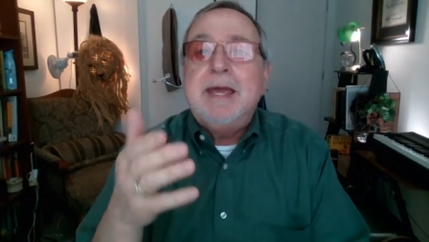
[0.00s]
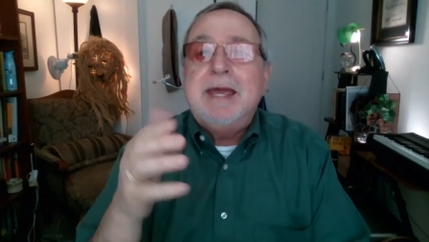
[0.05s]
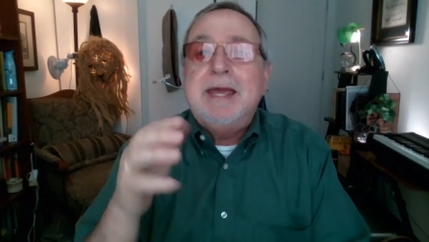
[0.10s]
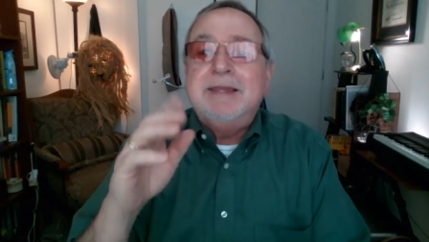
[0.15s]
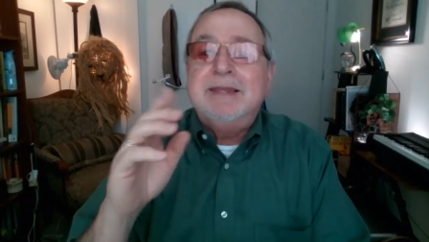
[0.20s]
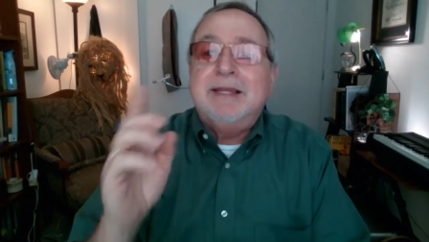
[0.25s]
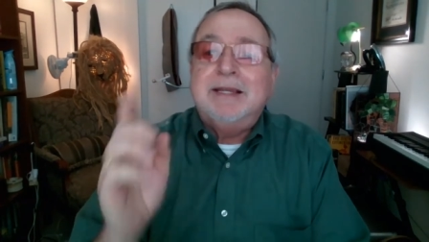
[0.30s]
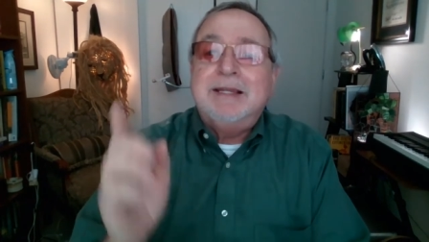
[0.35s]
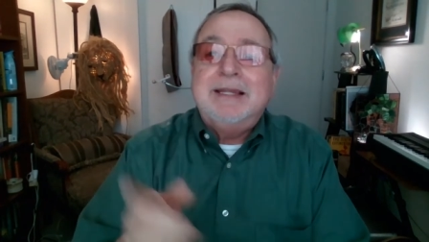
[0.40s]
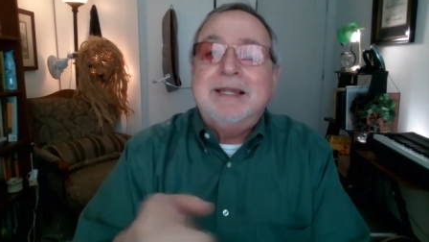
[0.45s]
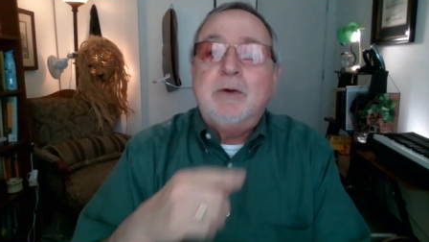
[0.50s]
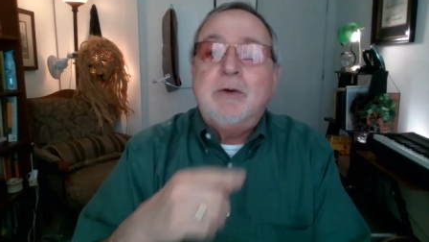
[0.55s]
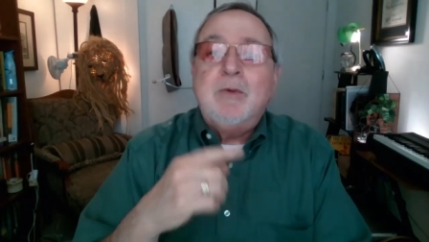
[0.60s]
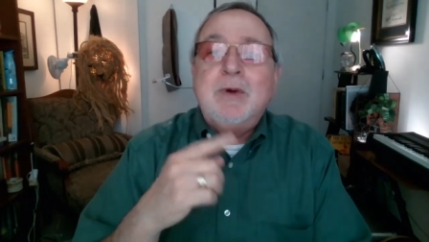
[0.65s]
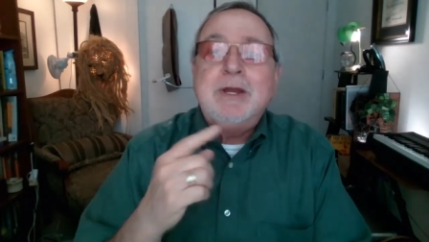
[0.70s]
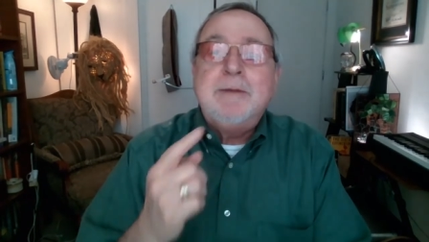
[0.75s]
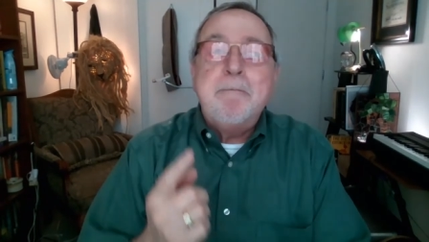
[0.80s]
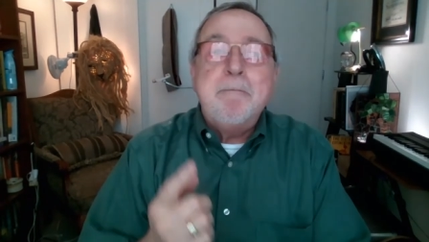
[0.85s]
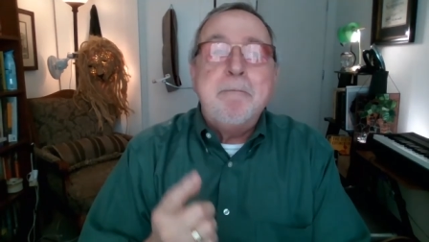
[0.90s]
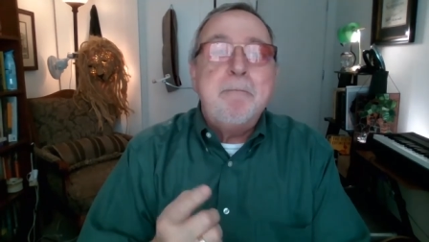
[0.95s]
in the
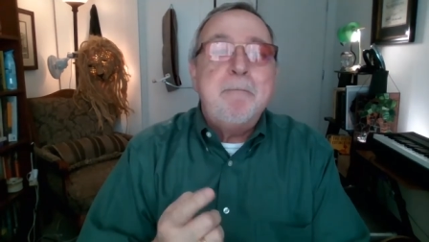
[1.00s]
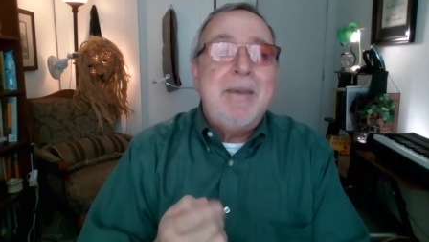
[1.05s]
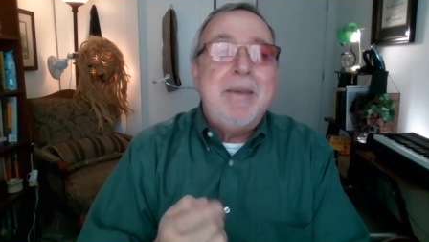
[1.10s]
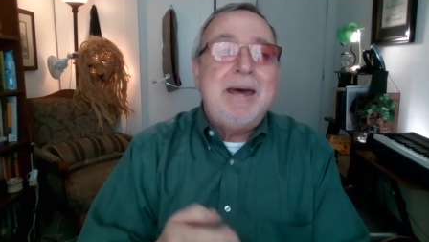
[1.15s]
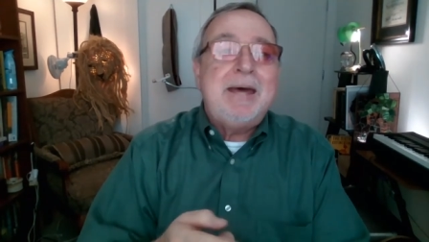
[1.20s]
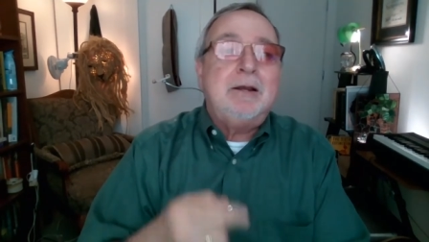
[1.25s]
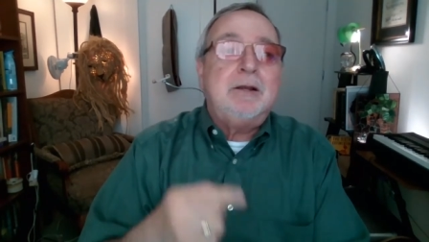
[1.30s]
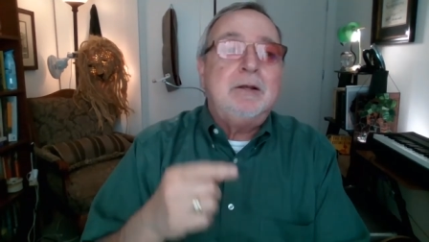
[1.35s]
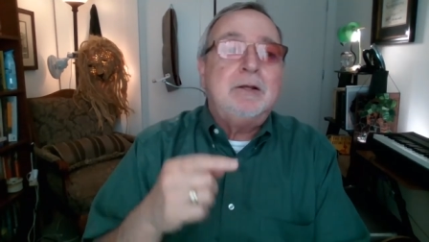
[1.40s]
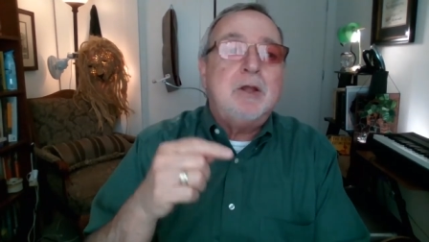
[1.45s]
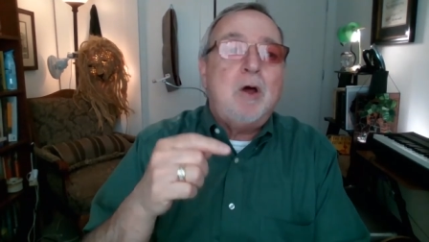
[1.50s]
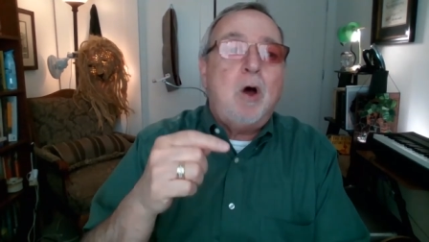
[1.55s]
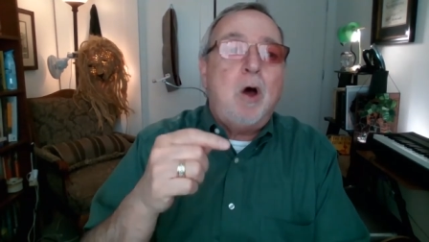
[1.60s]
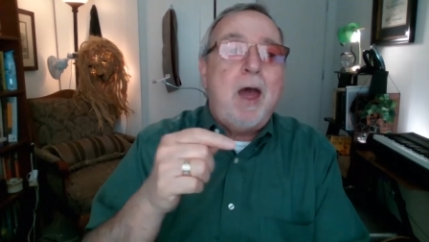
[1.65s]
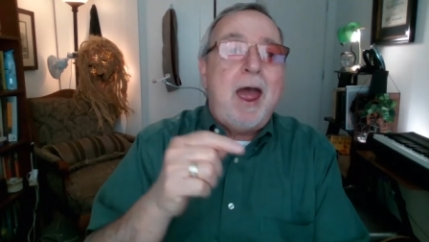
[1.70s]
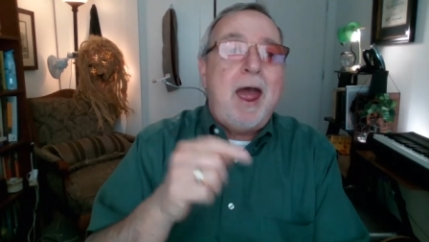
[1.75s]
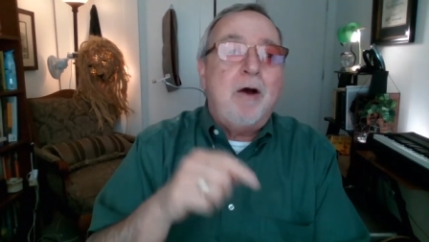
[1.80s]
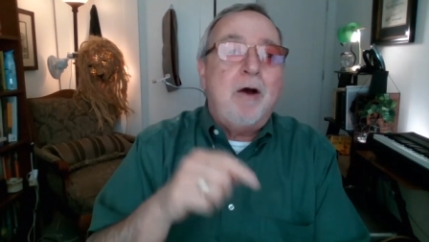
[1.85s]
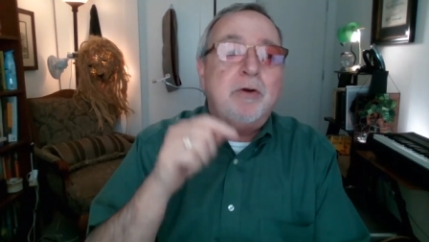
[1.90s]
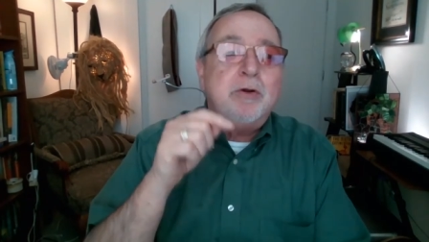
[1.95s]
liquid metal
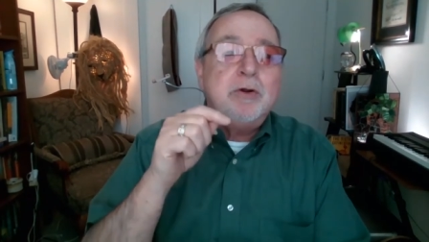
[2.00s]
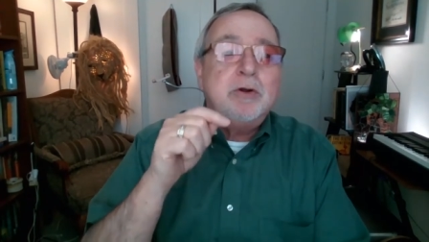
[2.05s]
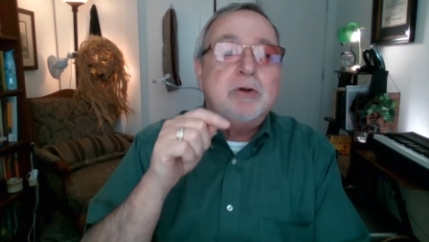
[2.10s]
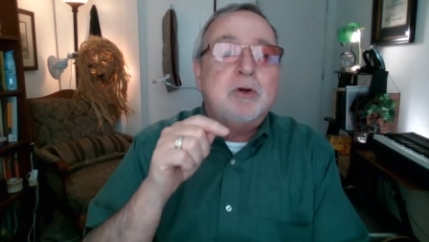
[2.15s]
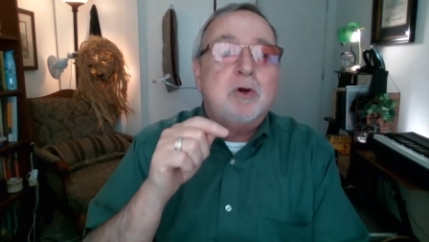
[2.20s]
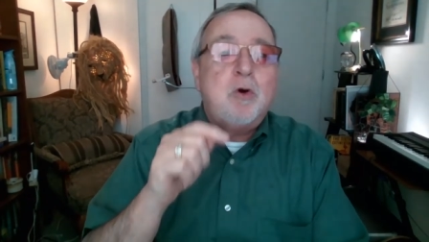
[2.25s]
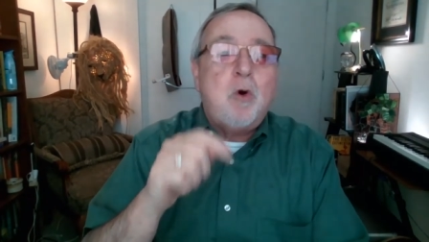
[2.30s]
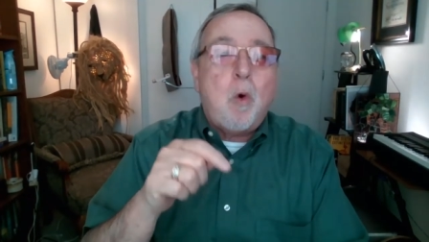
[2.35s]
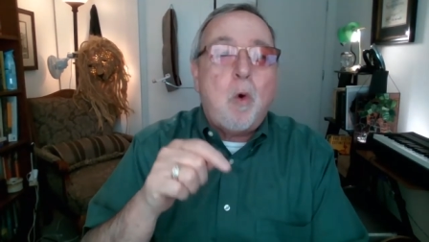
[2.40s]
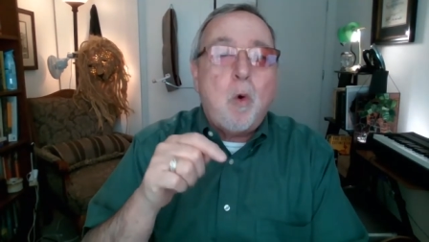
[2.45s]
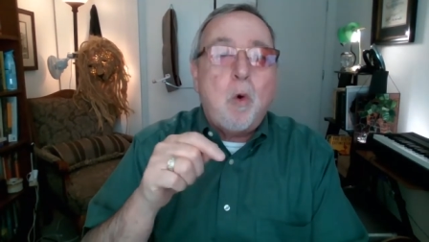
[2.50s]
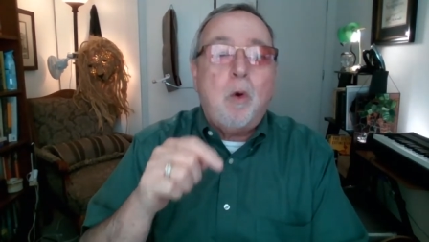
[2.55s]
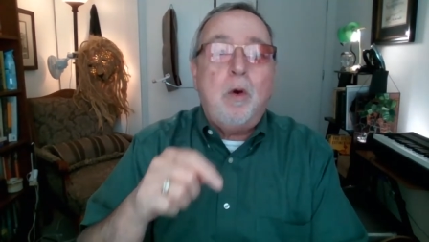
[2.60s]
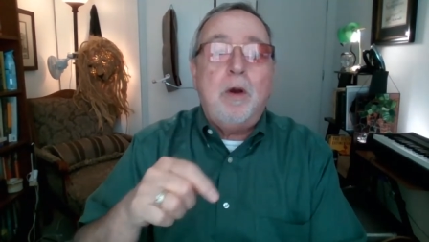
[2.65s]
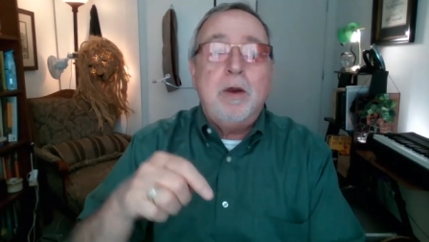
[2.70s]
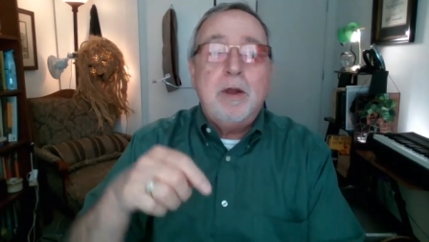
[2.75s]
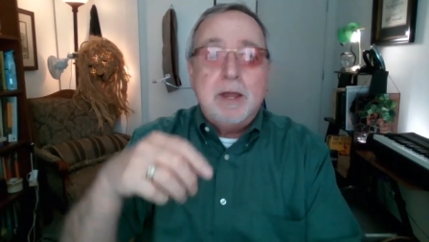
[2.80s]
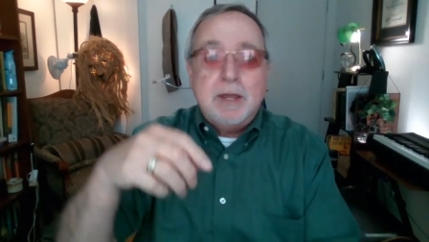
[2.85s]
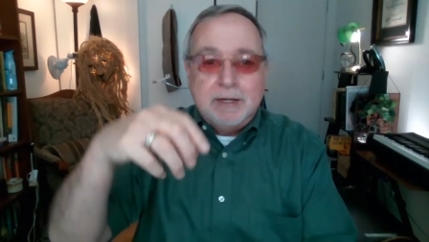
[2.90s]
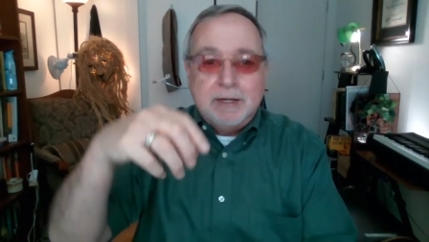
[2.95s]
outer
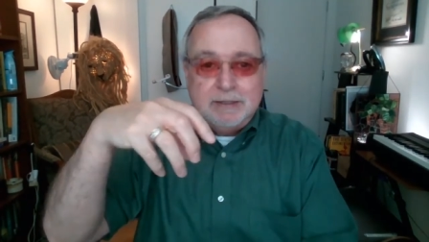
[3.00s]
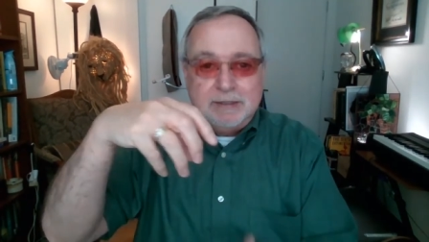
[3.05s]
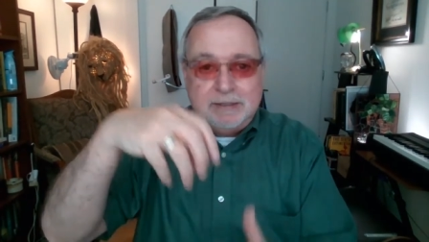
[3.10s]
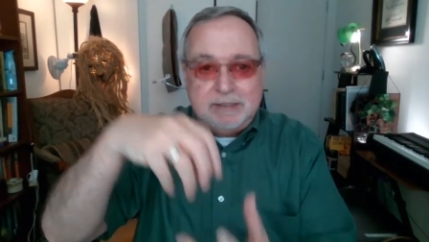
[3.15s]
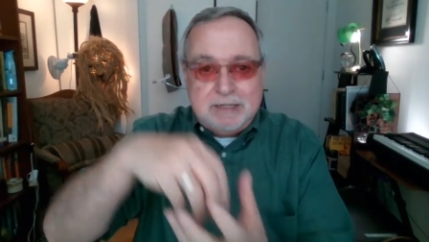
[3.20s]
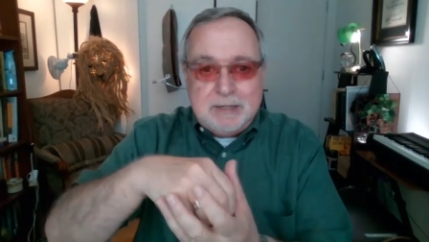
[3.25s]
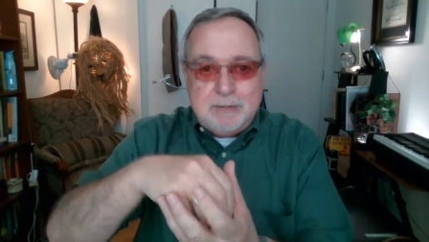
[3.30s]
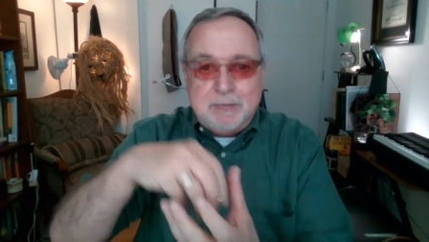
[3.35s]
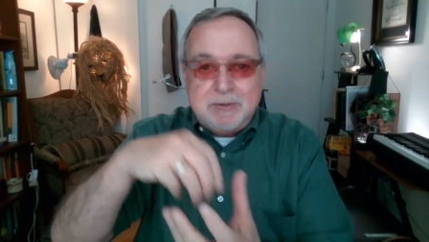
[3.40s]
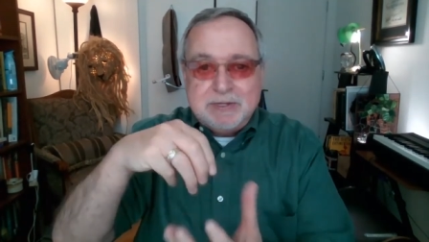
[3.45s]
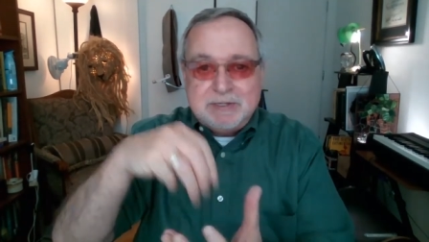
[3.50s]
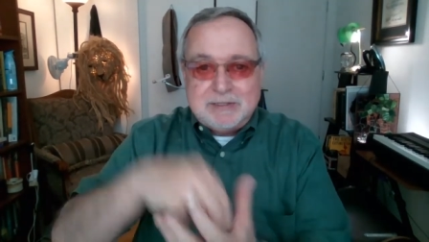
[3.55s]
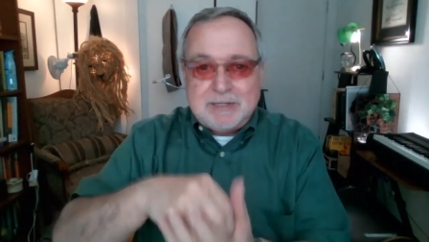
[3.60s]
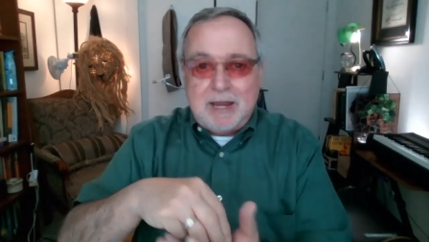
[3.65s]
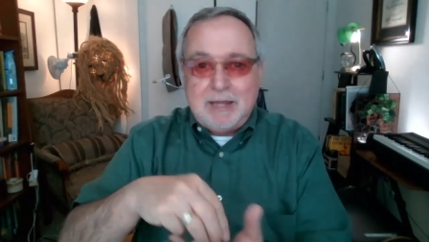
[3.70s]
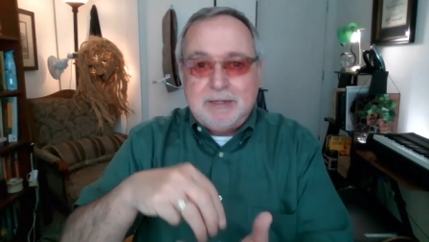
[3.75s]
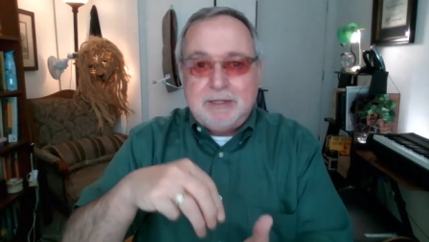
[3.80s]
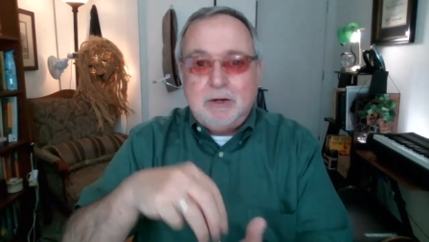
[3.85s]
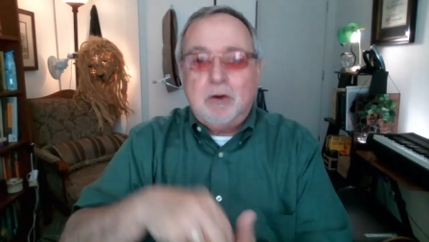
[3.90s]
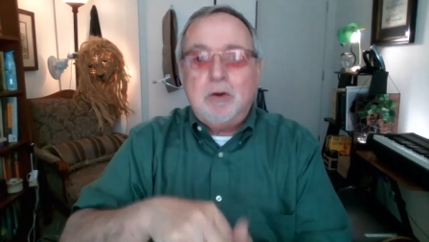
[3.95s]
core deep
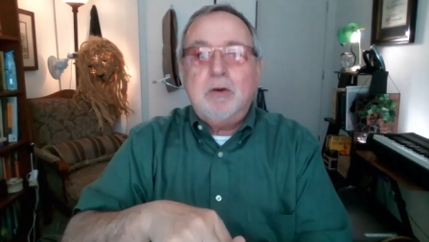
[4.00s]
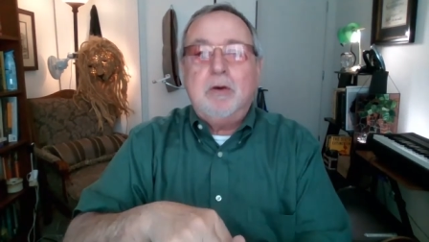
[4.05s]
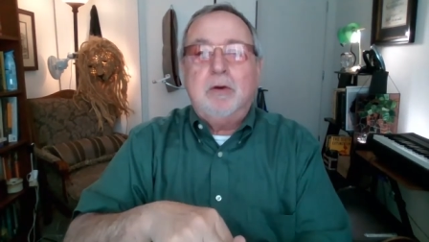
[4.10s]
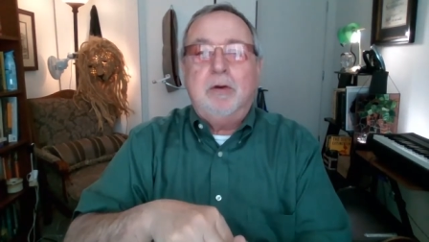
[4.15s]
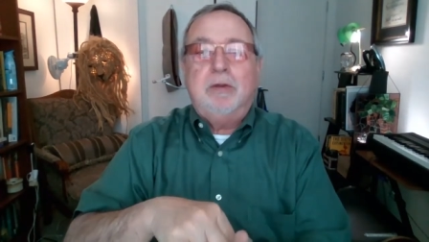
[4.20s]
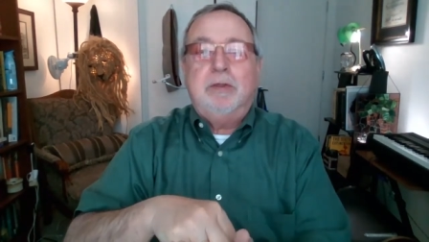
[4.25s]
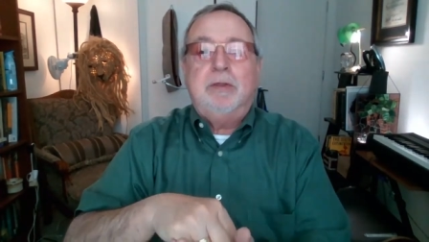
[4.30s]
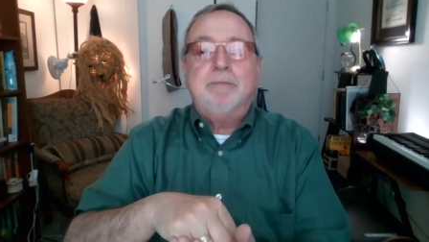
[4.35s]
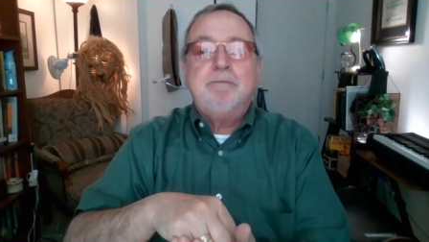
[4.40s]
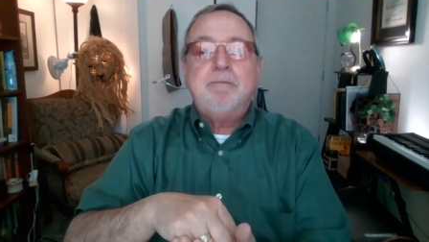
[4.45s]
inside the Earth.